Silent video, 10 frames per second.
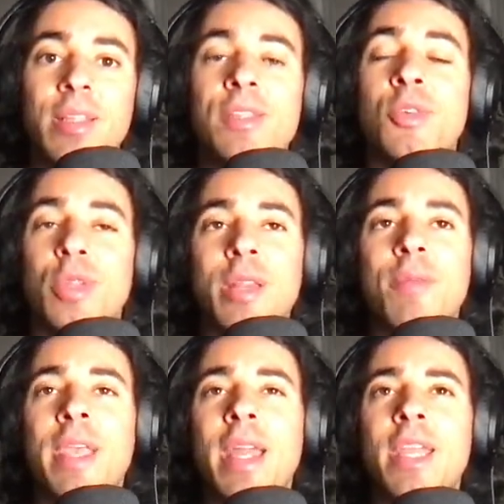so that
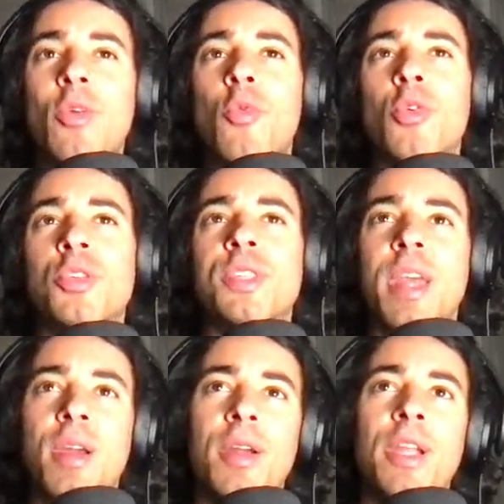mechanic was
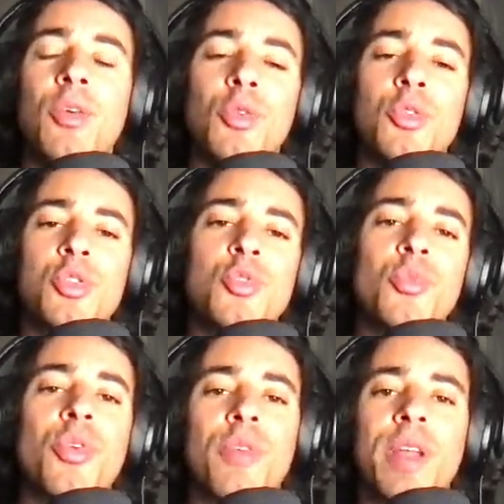there in order to
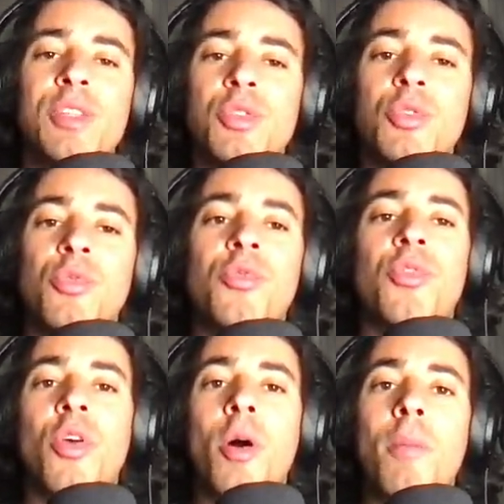prevent you
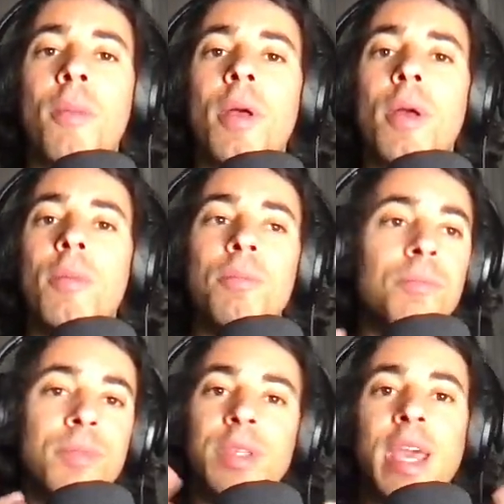from
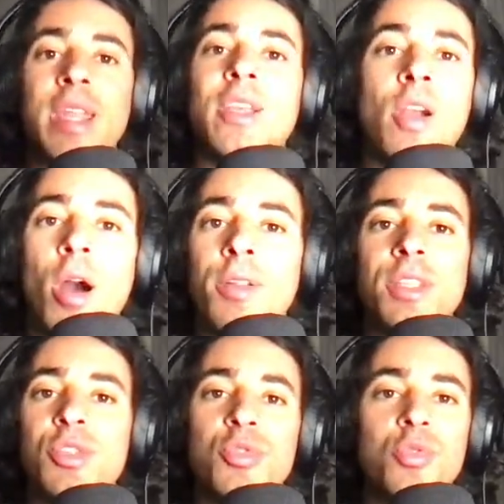getting caught
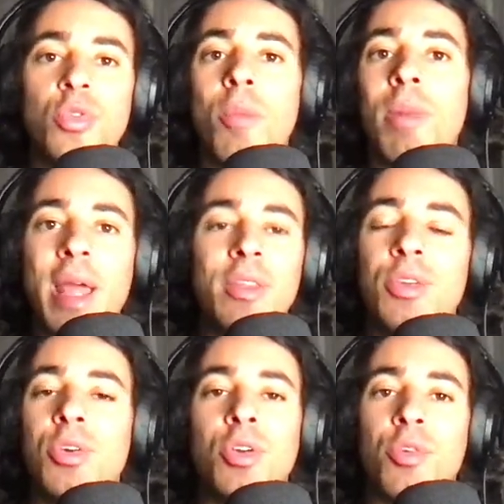into a
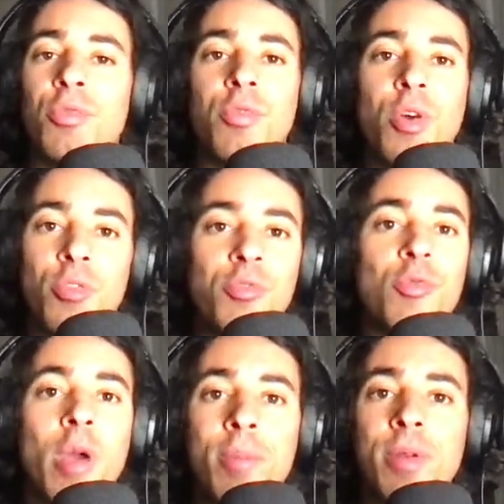blender of,
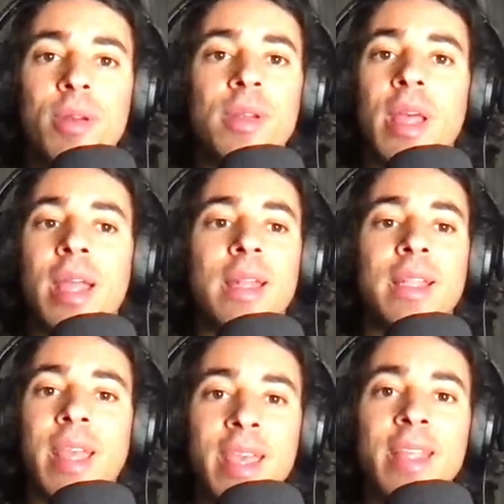of weapon and
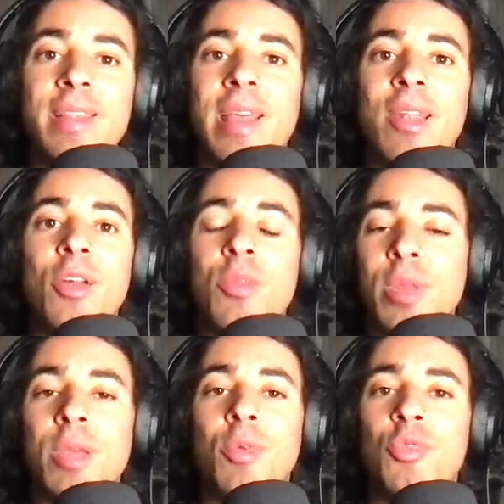hit and not
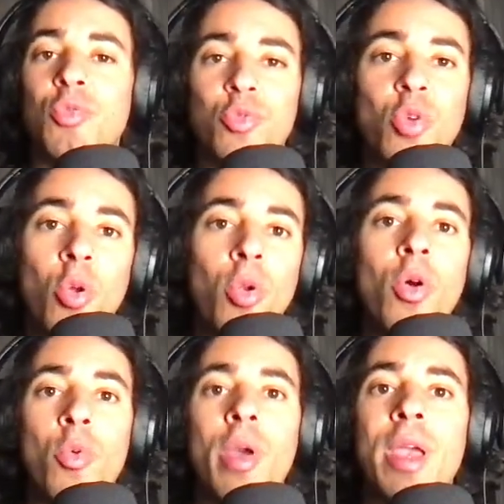being able to roll
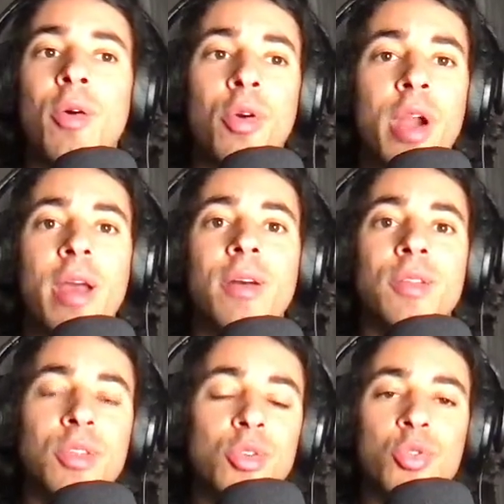away or
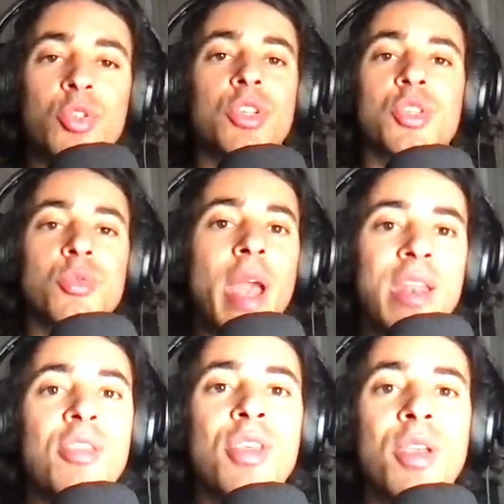you know to just do
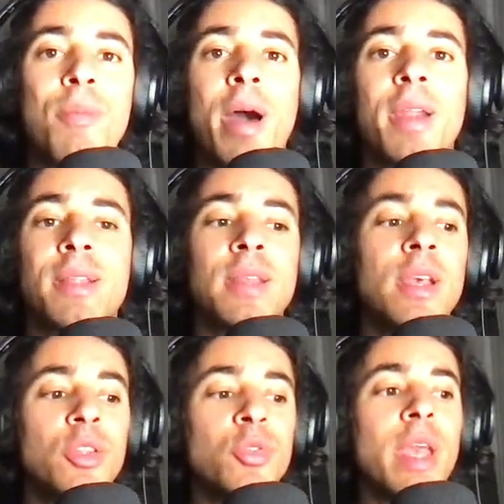anything about it
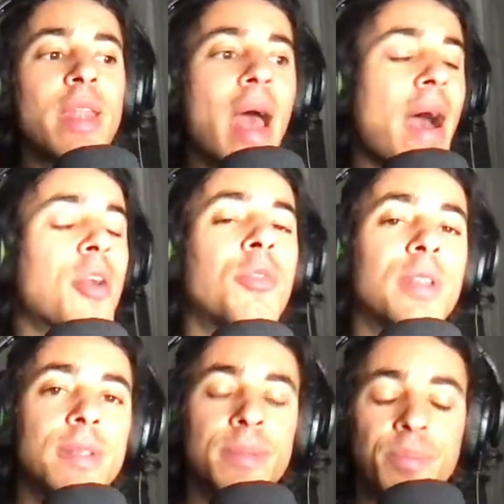to get out of it